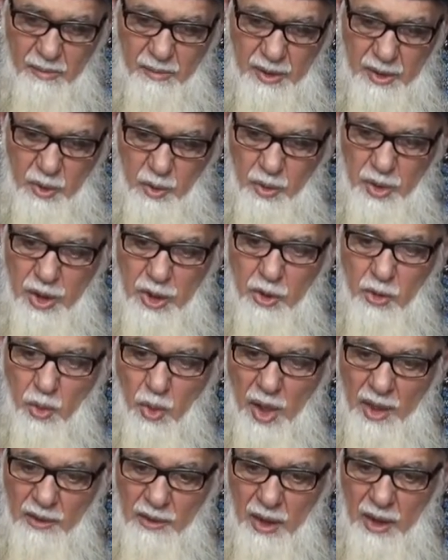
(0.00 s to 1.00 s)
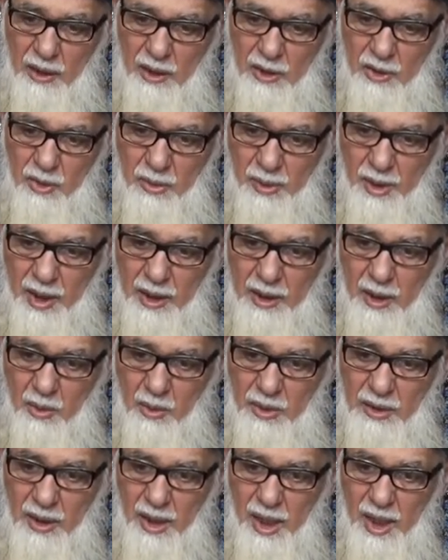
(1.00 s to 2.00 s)
between you and Allah subhanahu
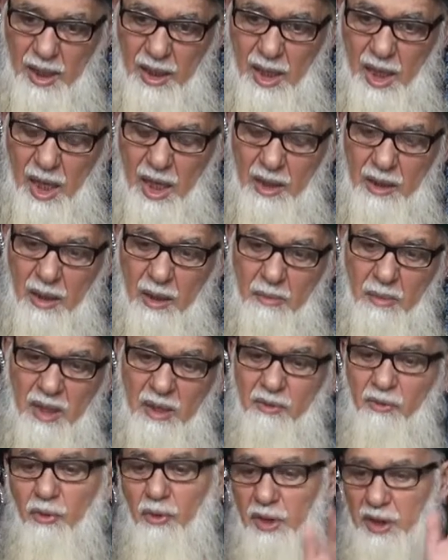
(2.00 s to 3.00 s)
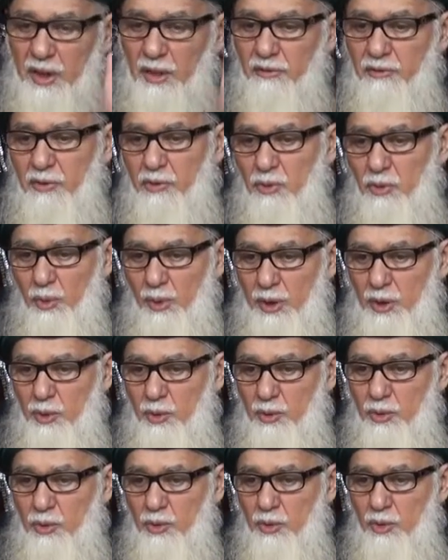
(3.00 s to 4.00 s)
wa ta'ala, Allah might forgive you when
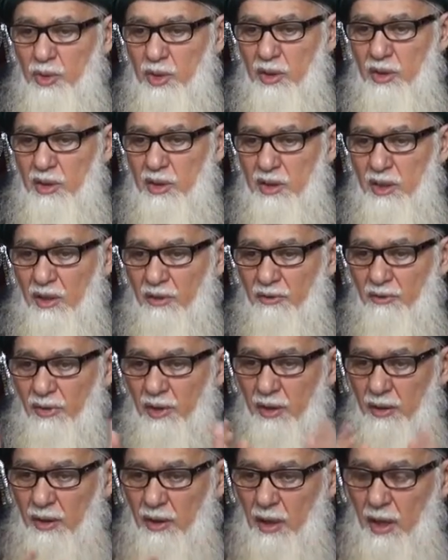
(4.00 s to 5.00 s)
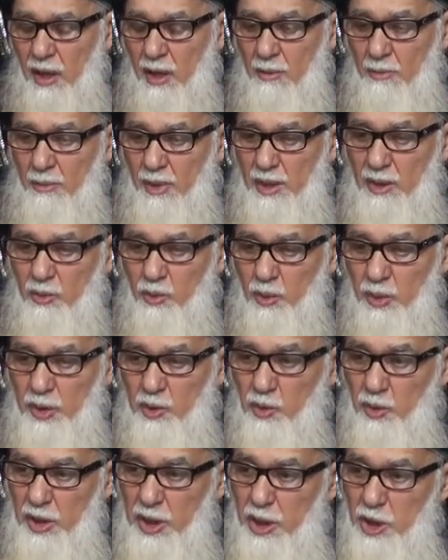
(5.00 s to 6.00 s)
you do istighfar. But
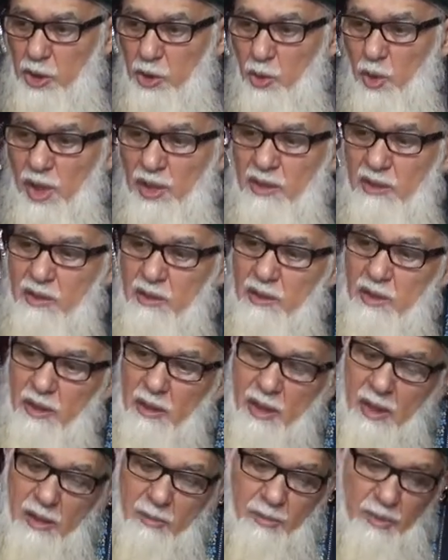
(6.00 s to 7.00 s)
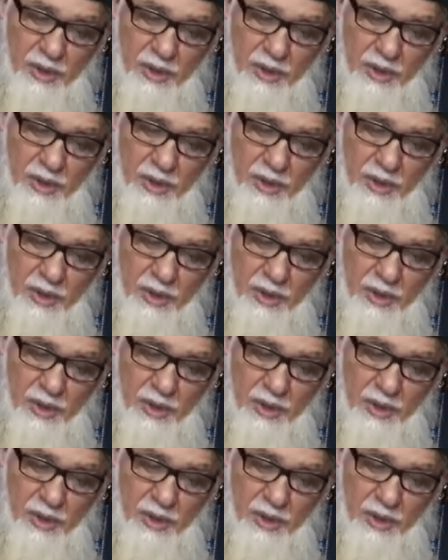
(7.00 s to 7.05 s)
between you and a